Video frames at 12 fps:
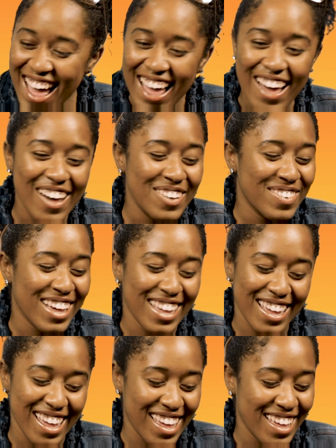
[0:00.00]
Oh police, oh my
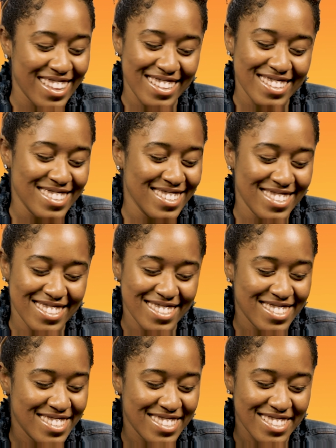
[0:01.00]
god. Like the
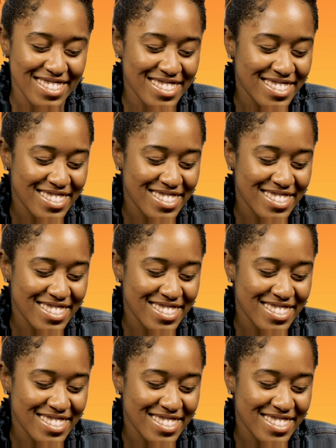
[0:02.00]
show, this show